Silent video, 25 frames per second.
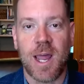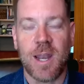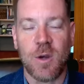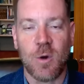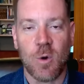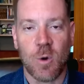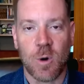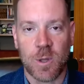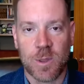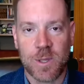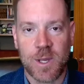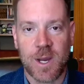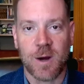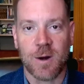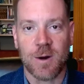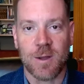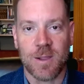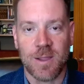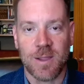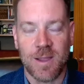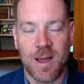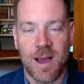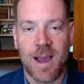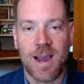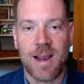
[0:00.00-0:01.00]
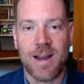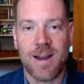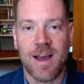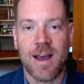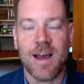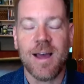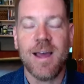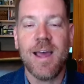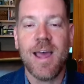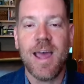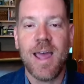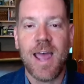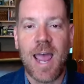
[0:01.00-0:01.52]
and North
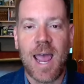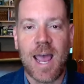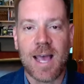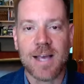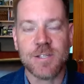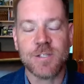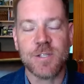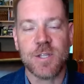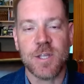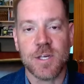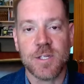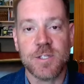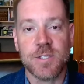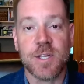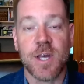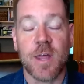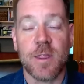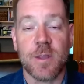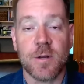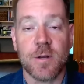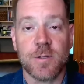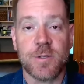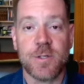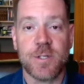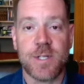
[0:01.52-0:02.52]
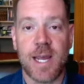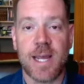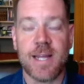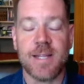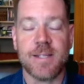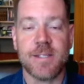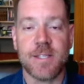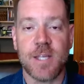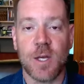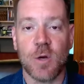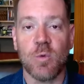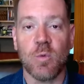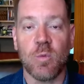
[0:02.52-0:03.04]
Carolina as the southern states
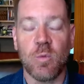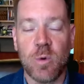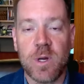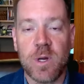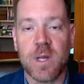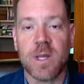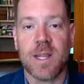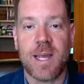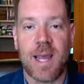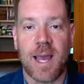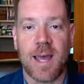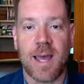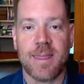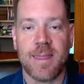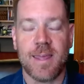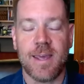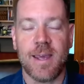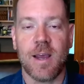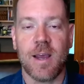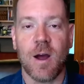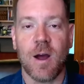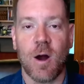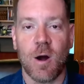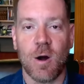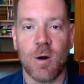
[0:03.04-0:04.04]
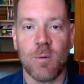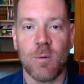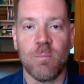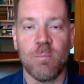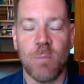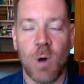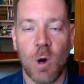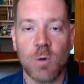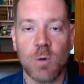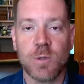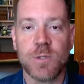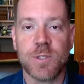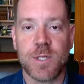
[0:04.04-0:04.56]
that really, I think, are
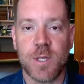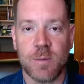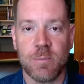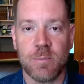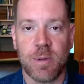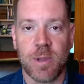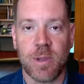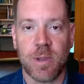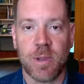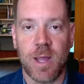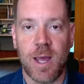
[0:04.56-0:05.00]
most in play.